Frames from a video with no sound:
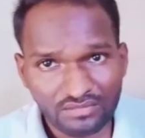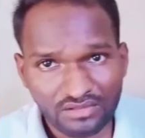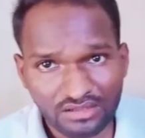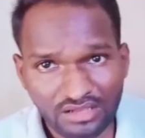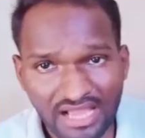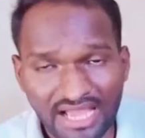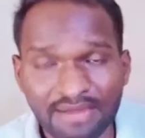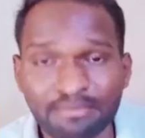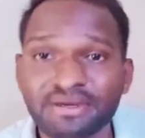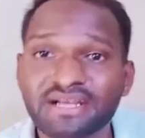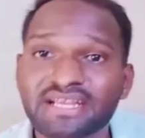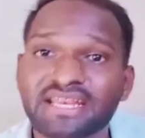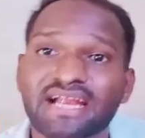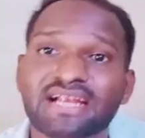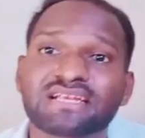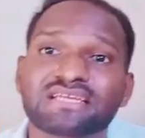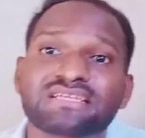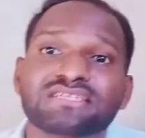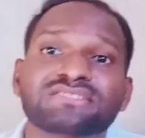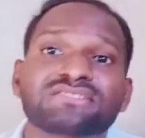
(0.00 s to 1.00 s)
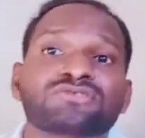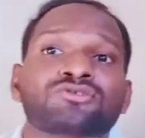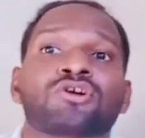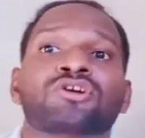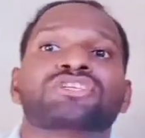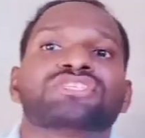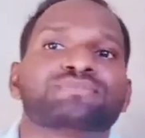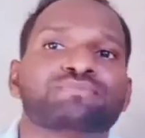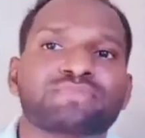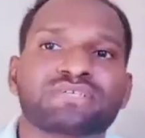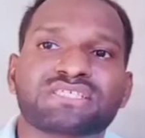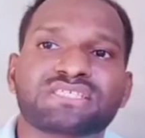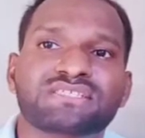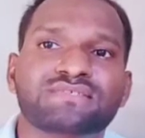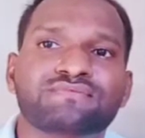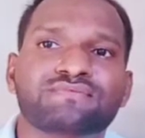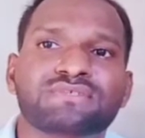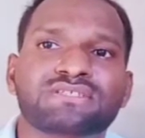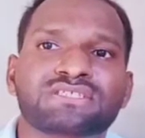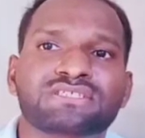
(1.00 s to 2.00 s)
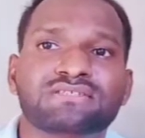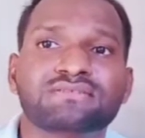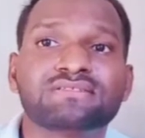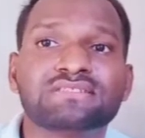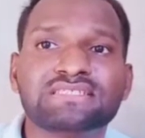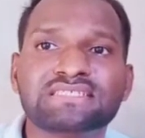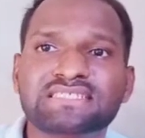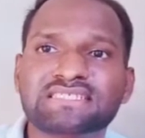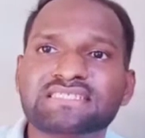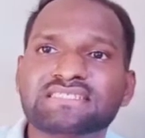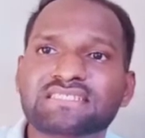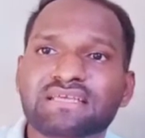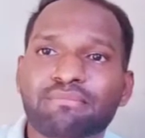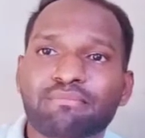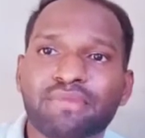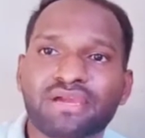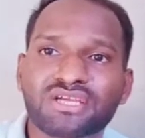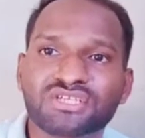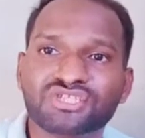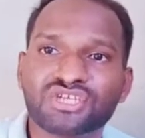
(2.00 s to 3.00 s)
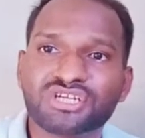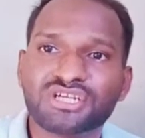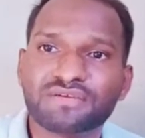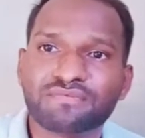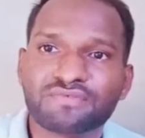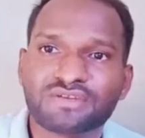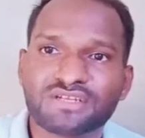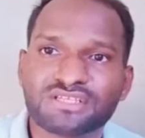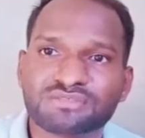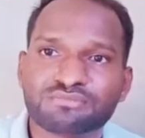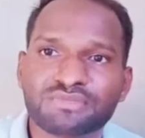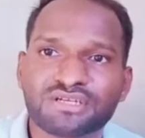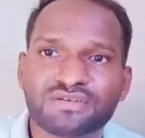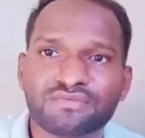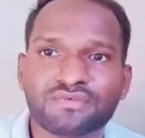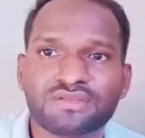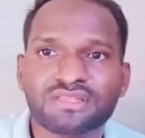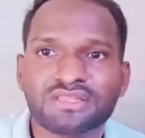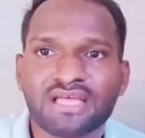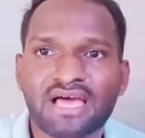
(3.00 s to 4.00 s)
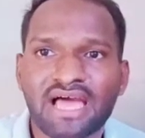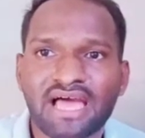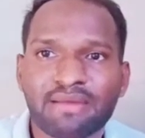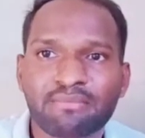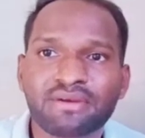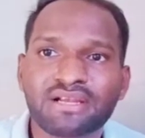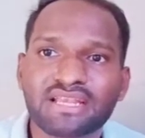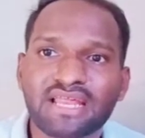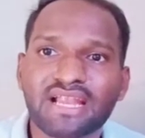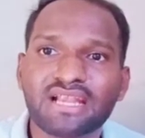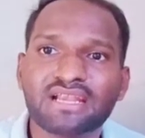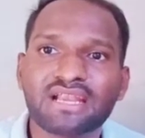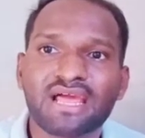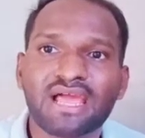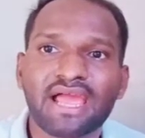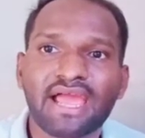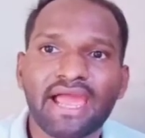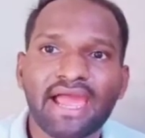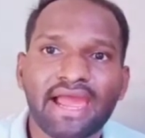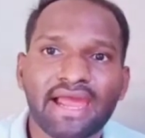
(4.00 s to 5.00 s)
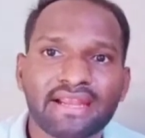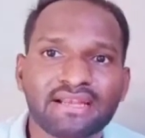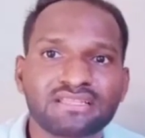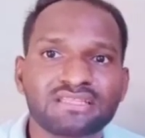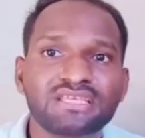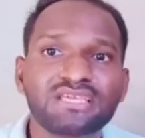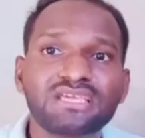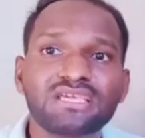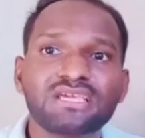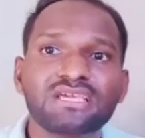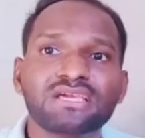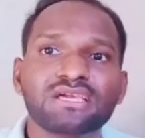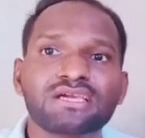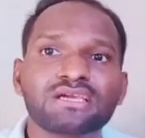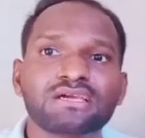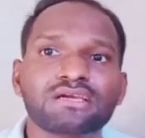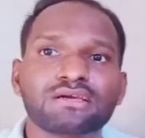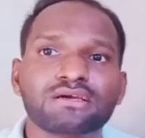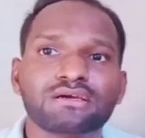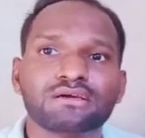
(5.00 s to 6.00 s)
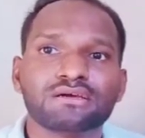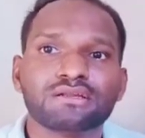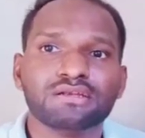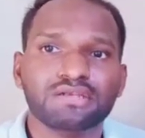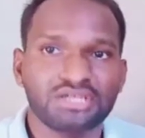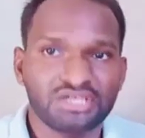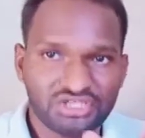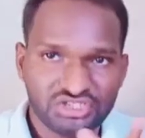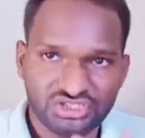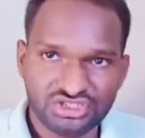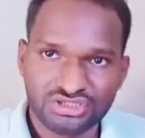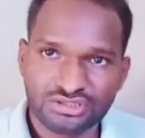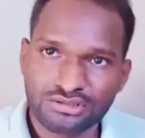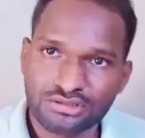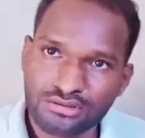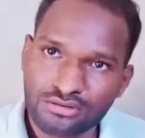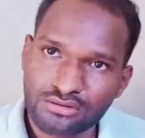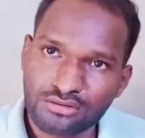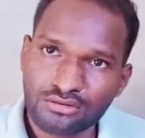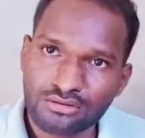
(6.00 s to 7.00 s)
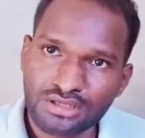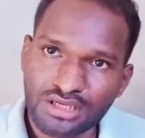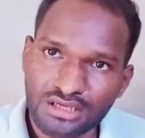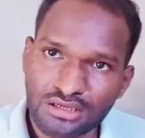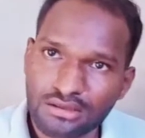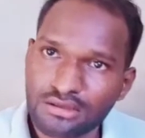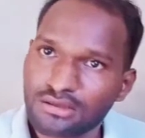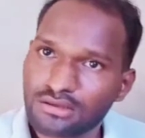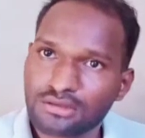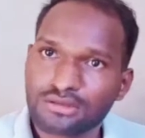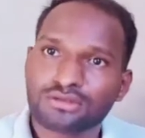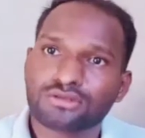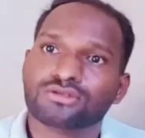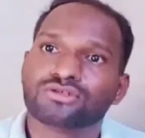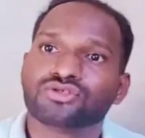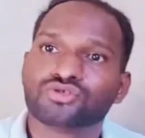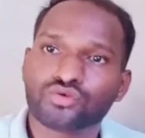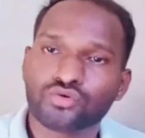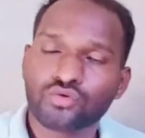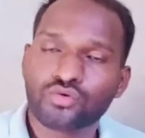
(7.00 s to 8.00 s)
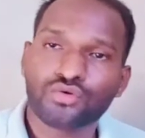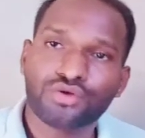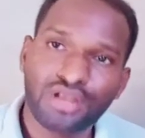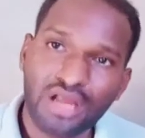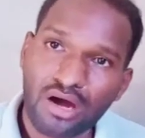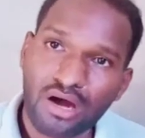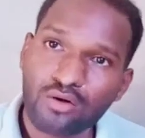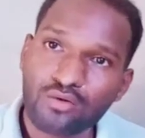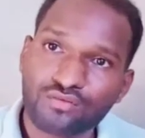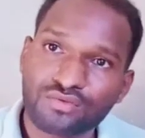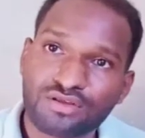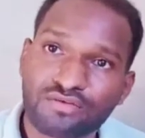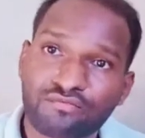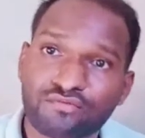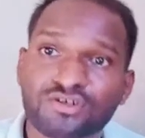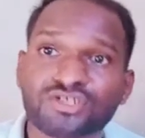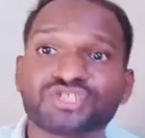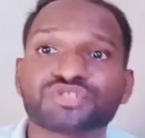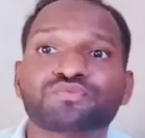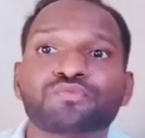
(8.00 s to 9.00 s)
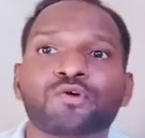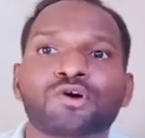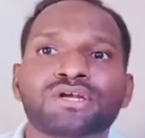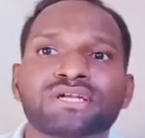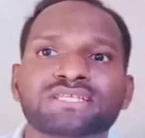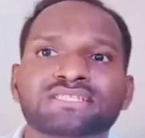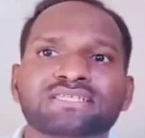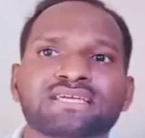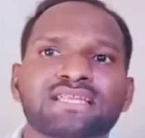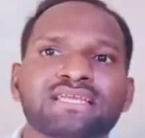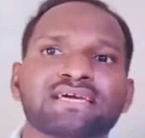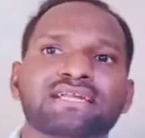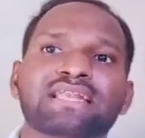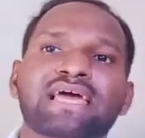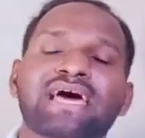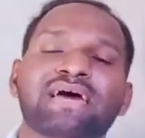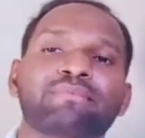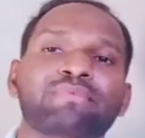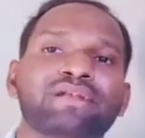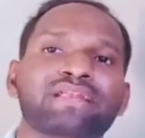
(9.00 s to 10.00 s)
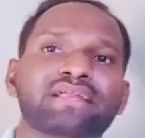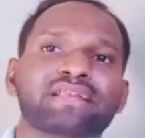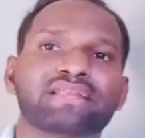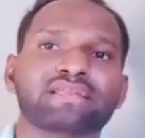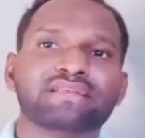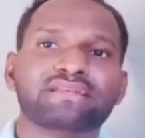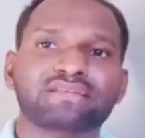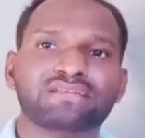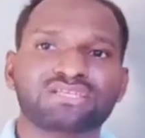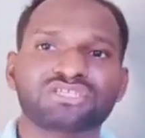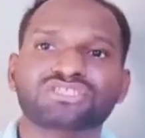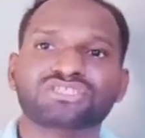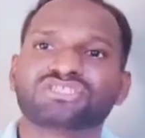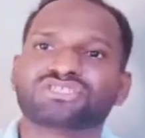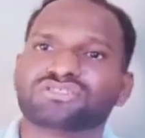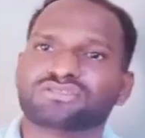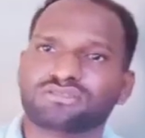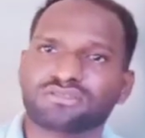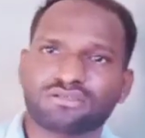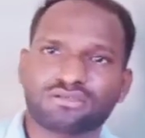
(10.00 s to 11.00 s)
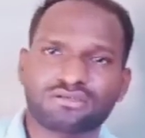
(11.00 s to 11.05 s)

habitat is not species specific. This is the major difference between the habitat and the niche. Okay, so now the first point is clear, habitat and niche.